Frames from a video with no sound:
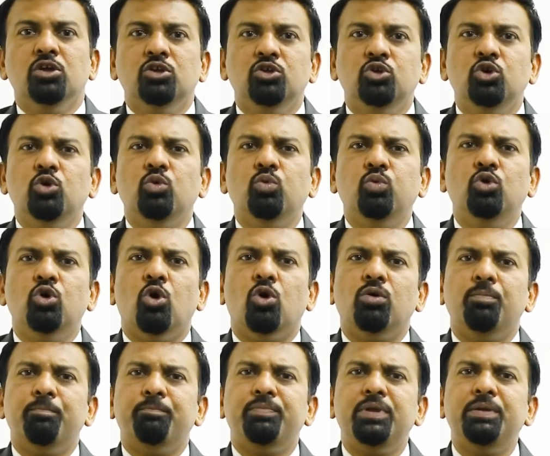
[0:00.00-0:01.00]
You
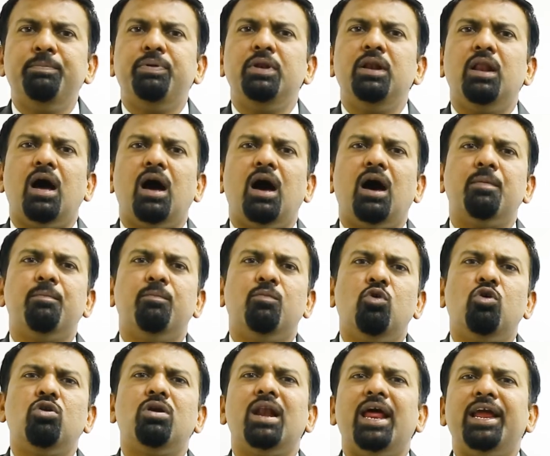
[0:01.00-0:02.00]
know, people are
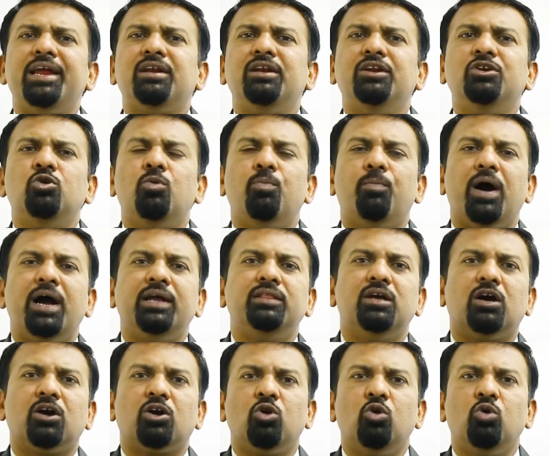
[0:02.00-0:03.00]
more likely to buy
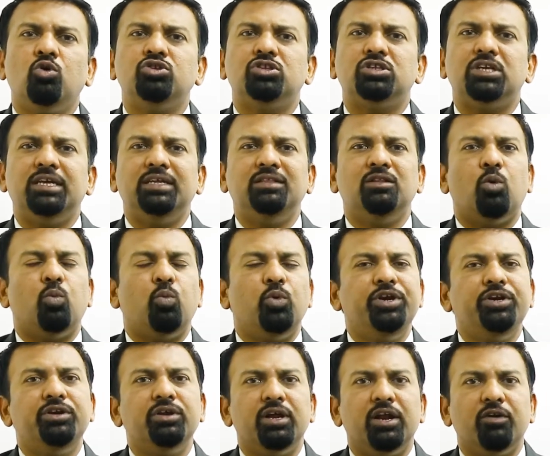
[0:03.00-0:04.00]
the clothes in the
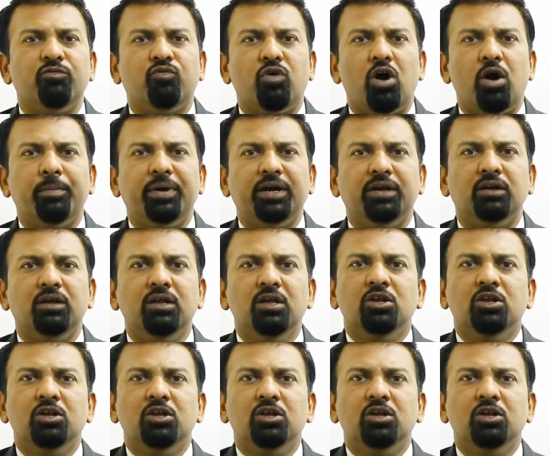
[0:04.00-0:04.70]
winter environment,